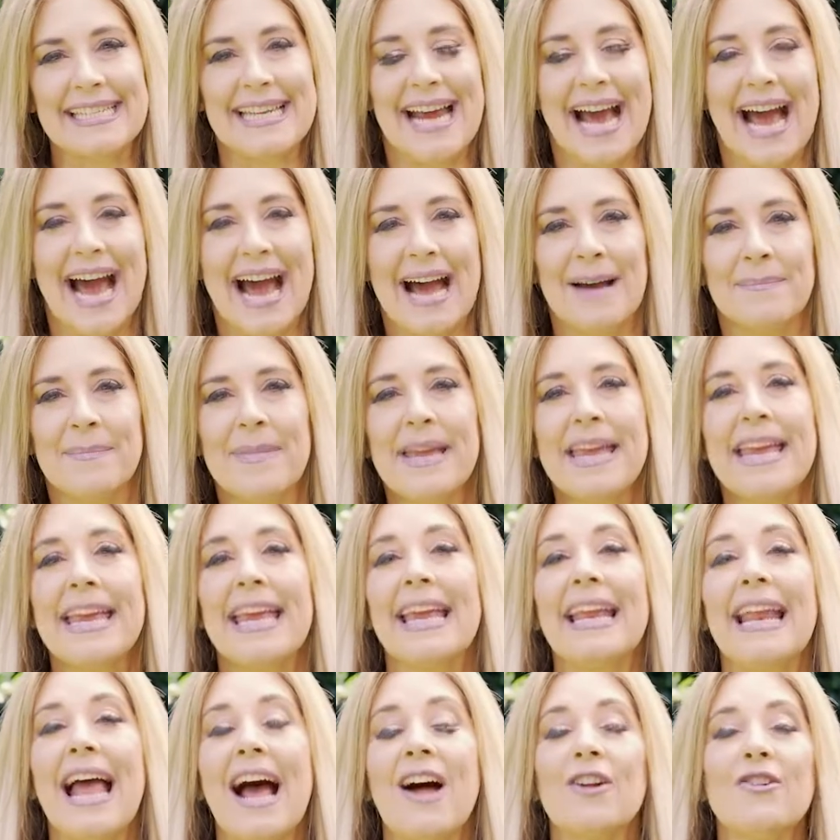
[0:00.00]
time
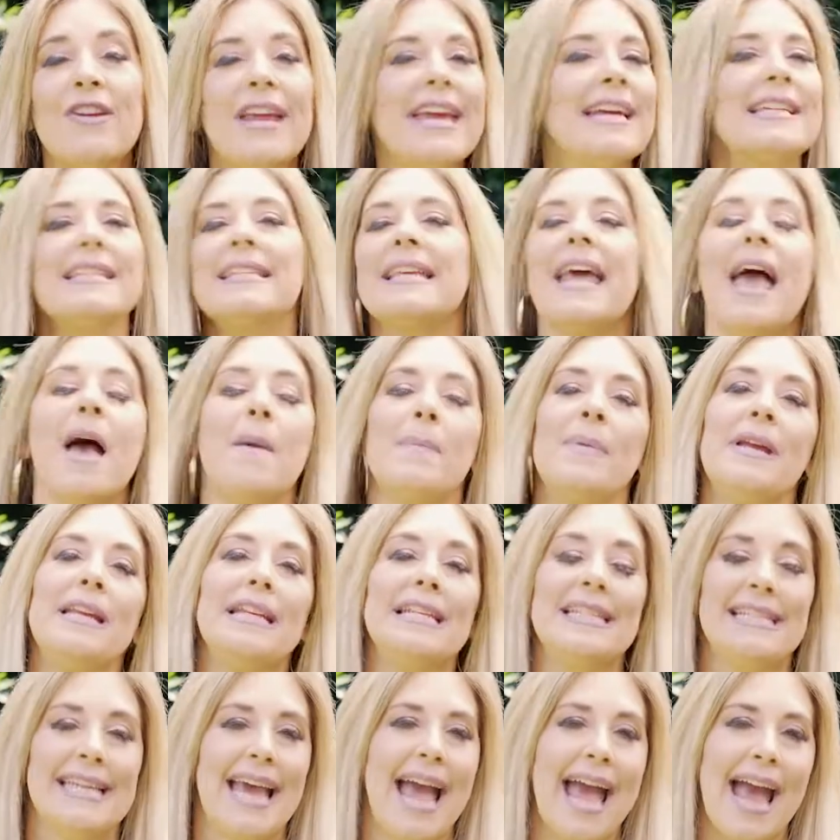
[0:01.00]
in our next
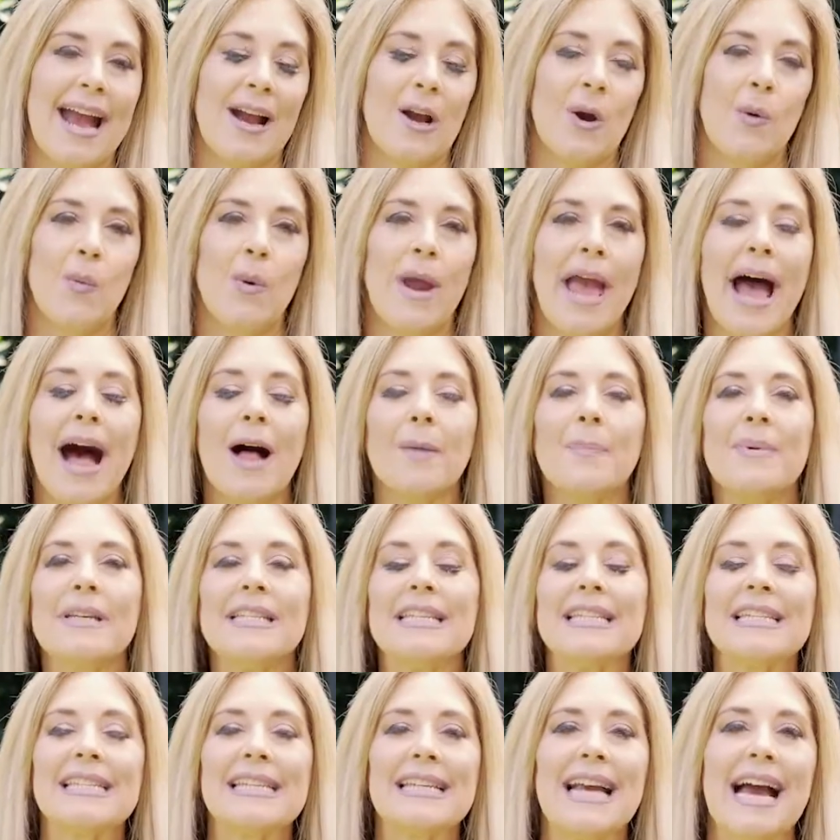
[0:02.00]
happiness hack, where I'll be
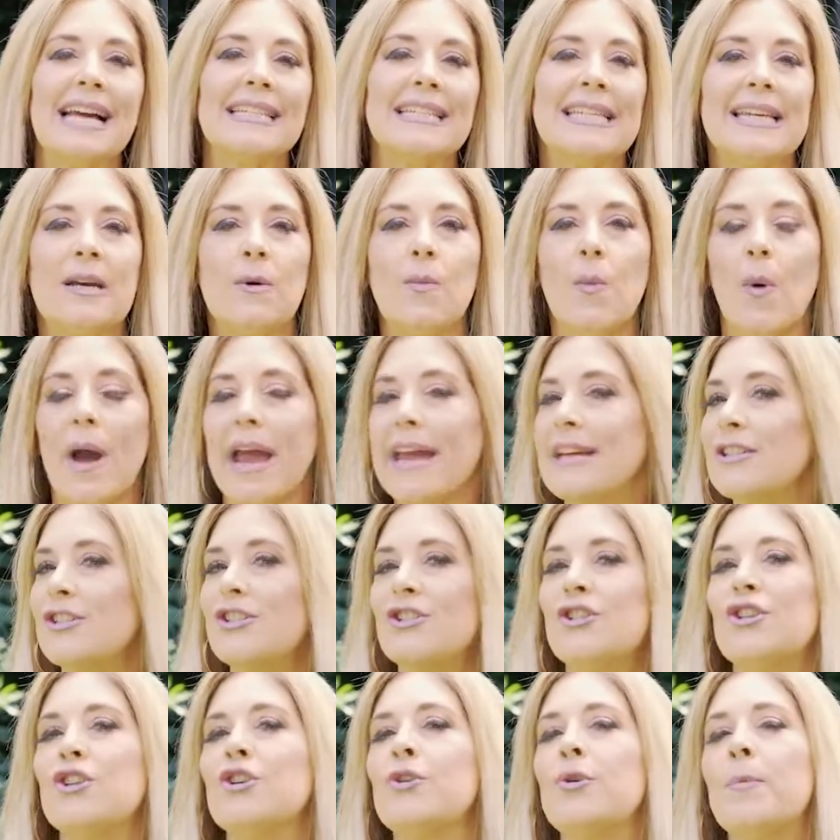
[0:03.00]
discussing ways
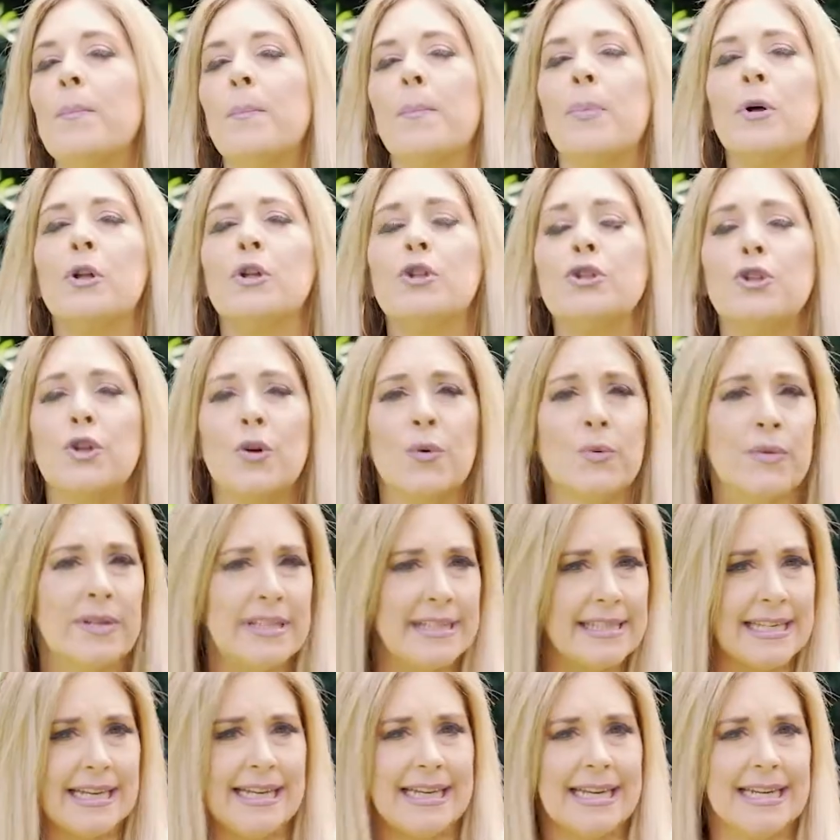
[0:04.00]
to build your
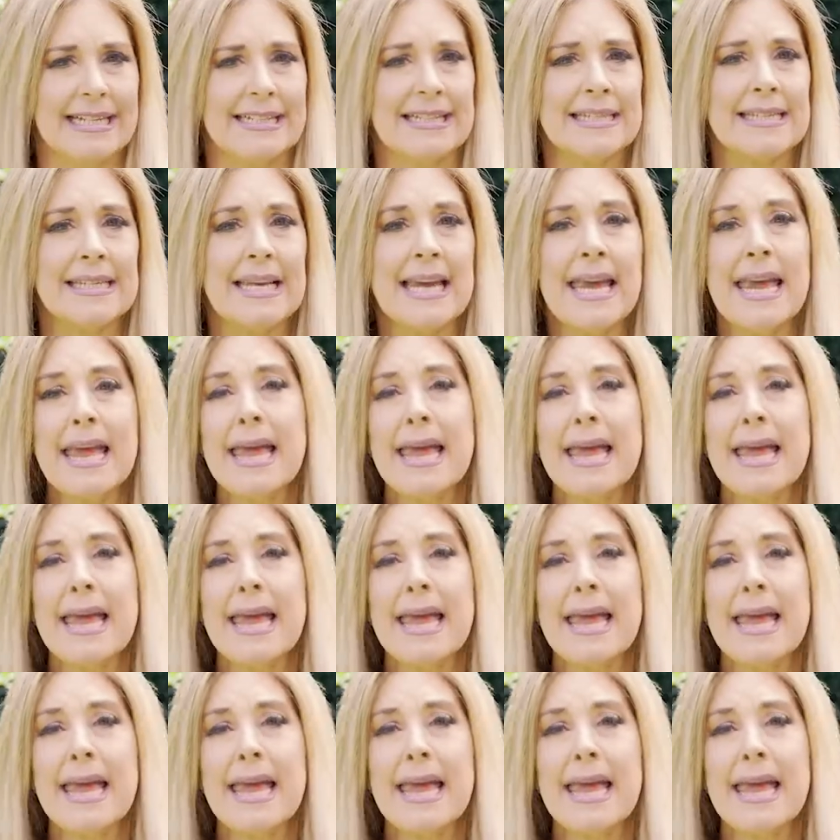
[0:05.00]
resilience,